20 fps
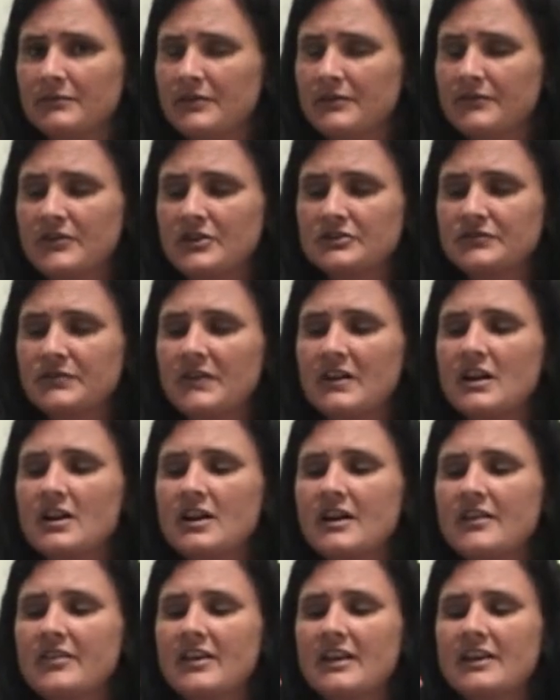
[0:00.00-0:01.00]
first finger,
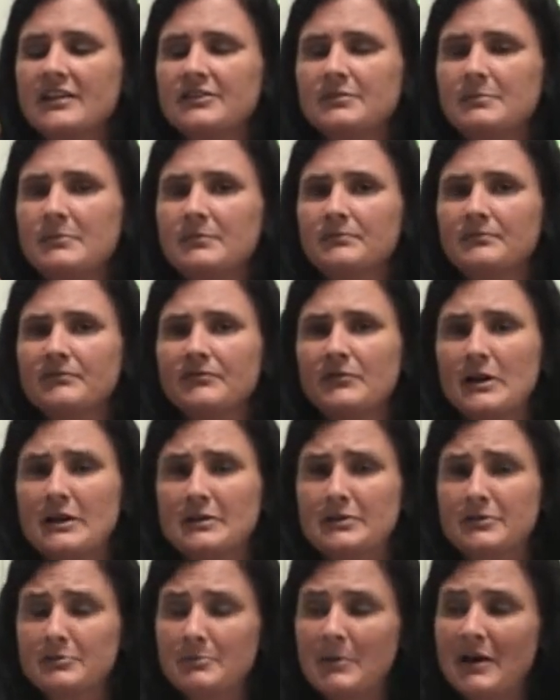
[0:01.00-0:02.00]
and then a
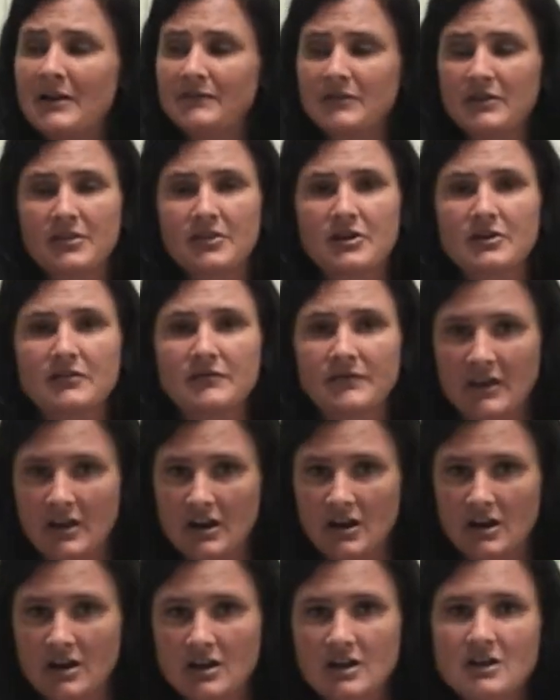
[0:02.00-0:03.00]
spot for your third
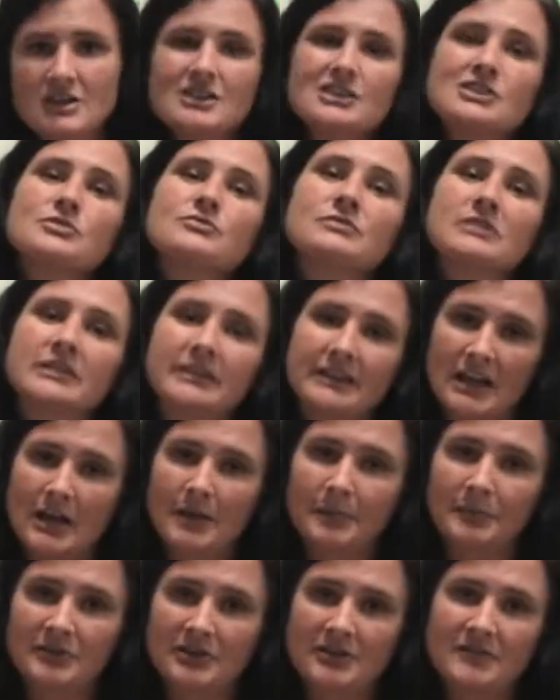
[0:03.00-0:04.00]
finger. It really
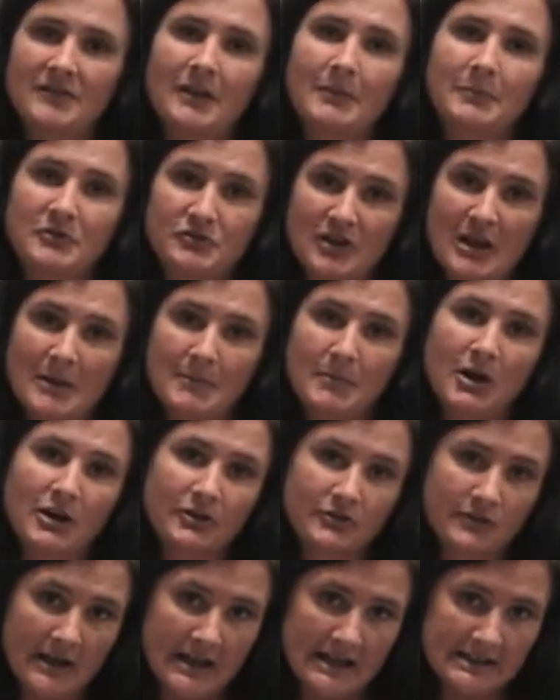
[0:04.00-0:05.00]
helps to develop the
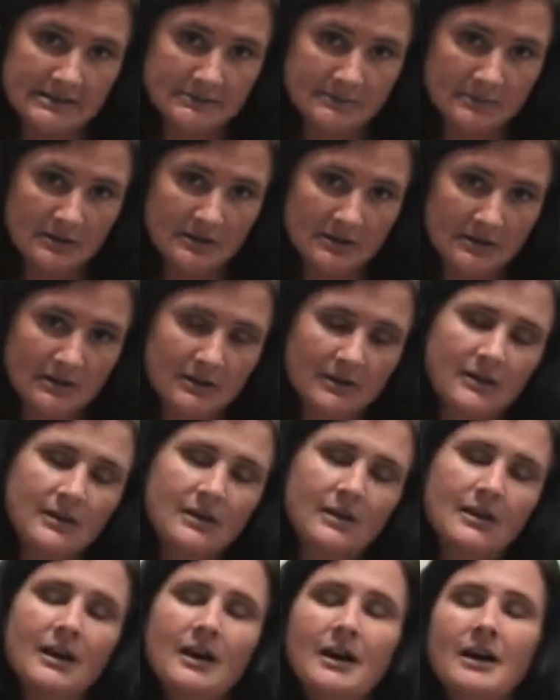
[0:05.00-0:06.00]
tripod grasp.
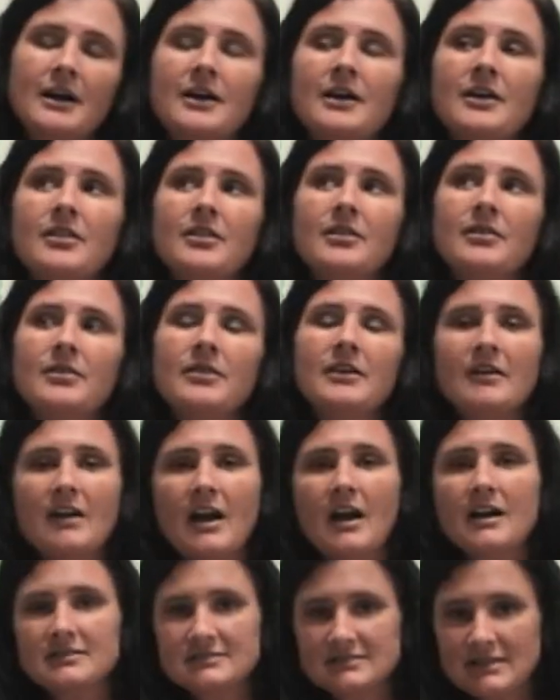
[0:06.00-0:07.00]
There
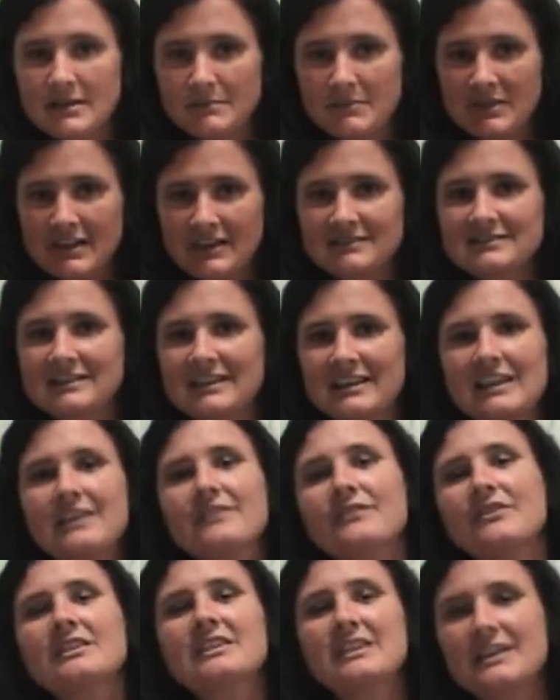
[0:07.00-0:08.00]
are some kids that
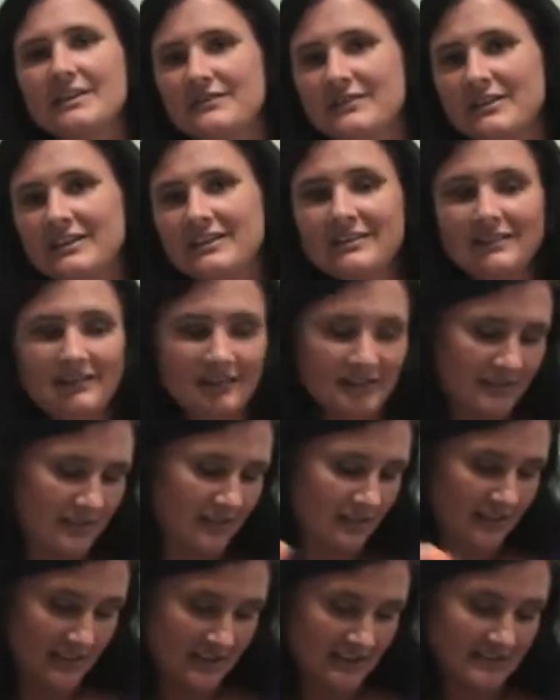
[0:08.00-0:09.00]
even giving
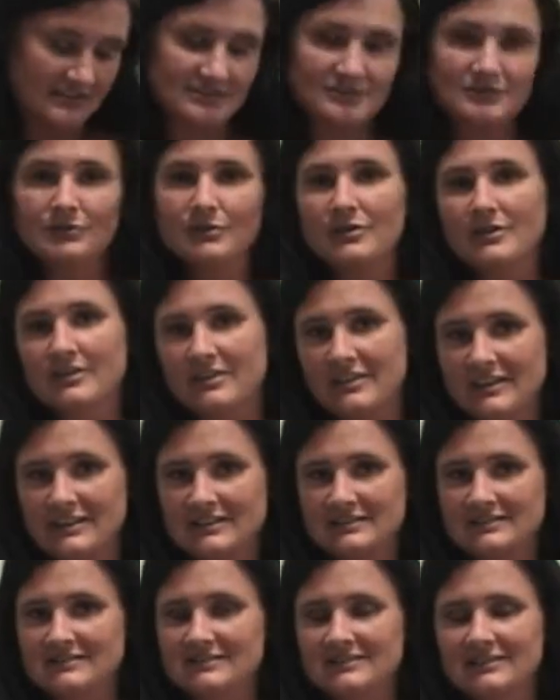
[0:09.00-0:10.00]
this or
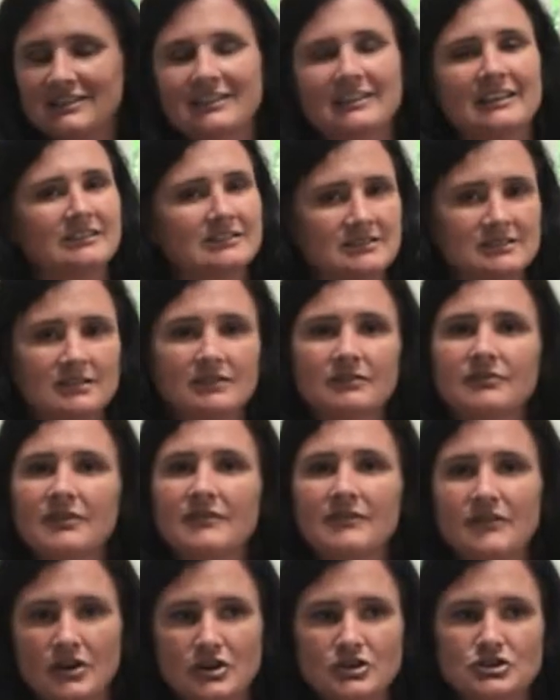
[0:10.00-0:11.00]
this, they'll still
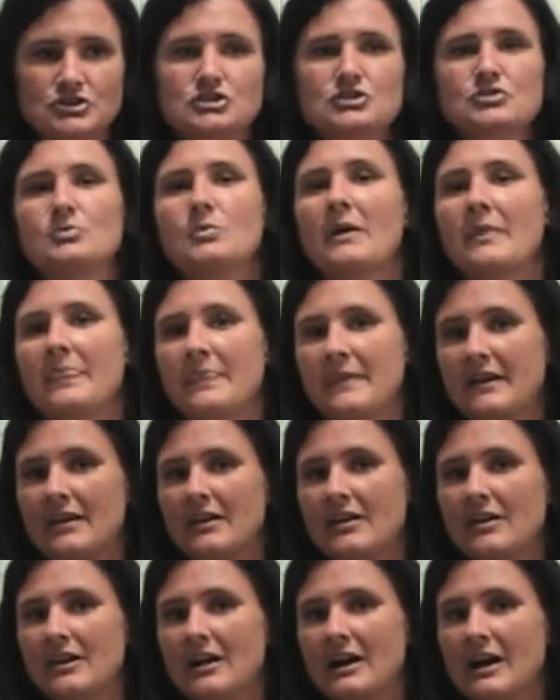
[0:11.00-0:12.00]
revert to what
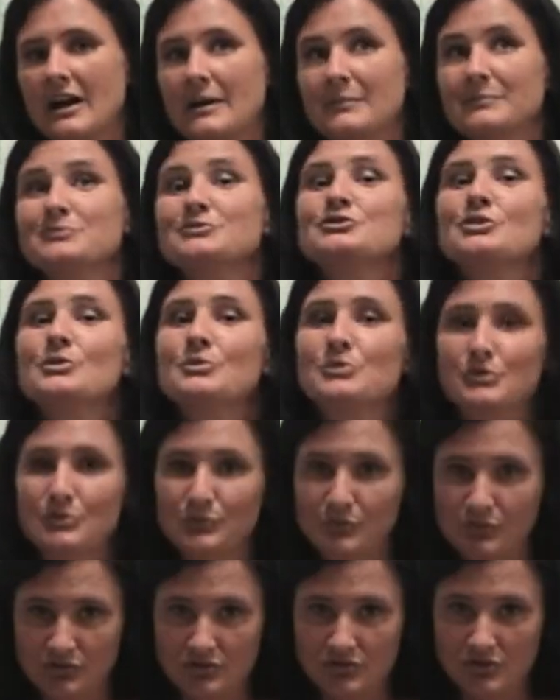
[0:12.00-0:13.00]
they're so
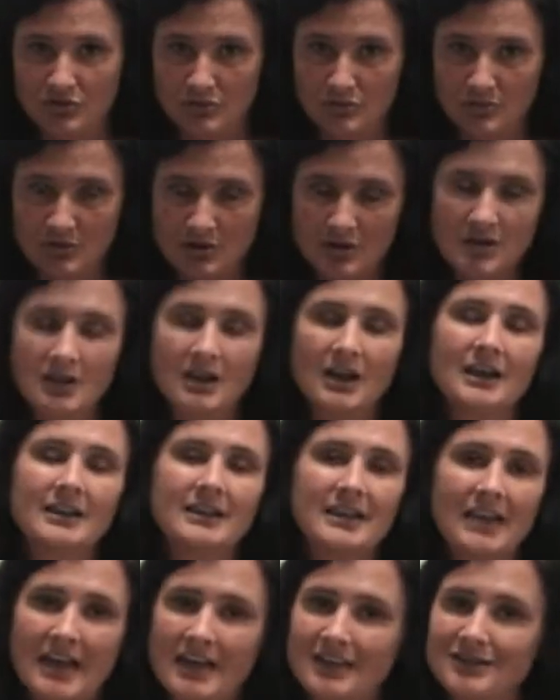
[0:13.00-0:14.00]
used to.
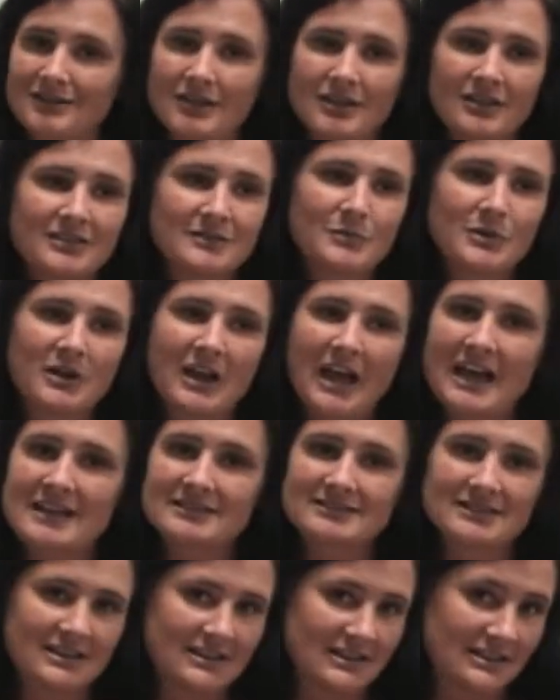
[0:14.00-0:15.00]
Again, we're
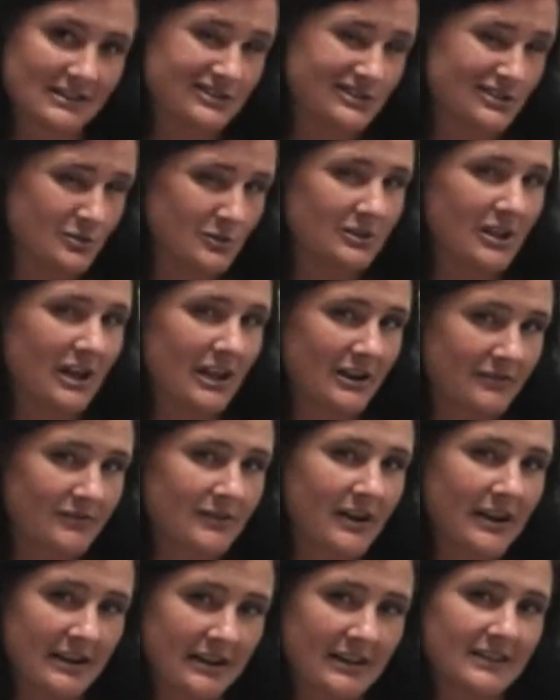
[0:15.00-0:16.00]
asking kids to do a lot of
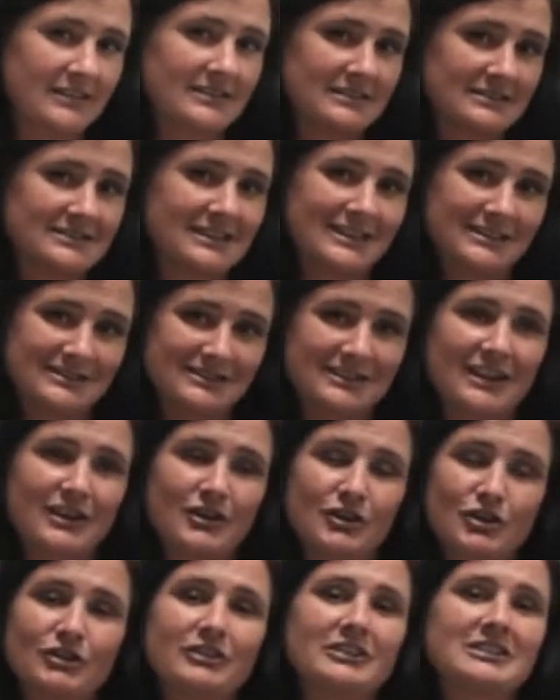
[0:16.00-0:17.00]
writing these days at
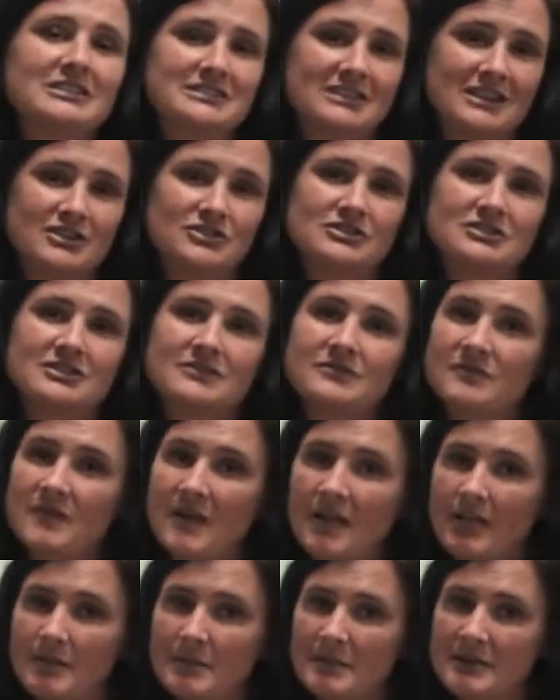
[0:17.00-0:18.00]
early stages of
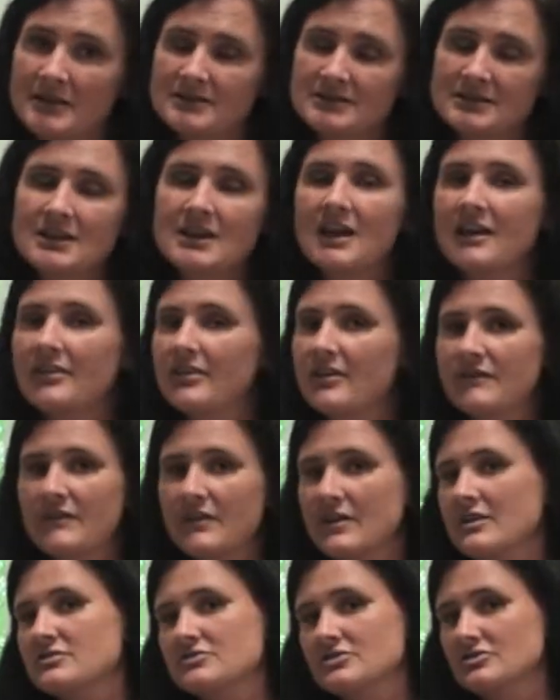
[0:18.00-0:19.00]
development, and their
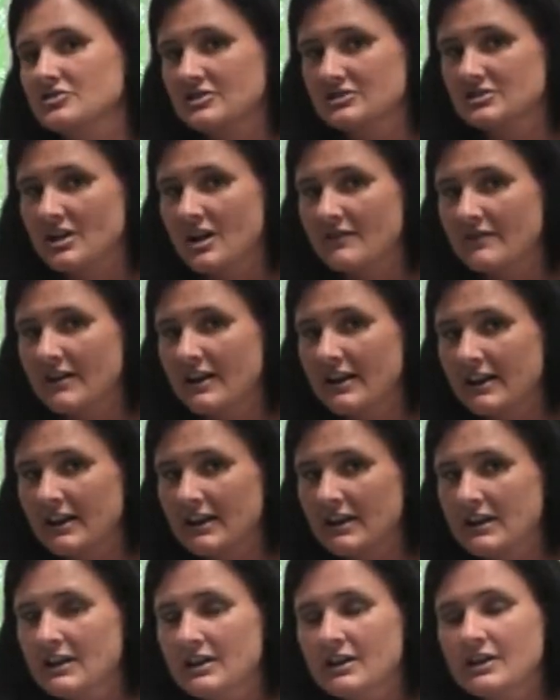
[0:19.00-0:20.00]
fingers are just not ready.
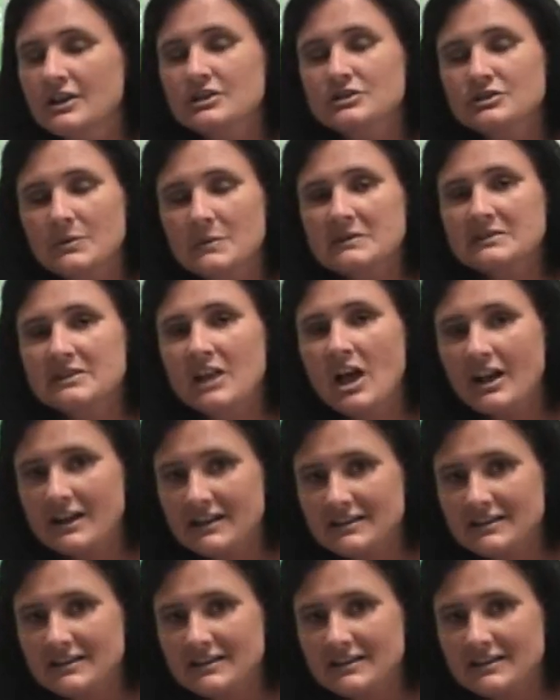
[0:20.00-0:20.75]
So as long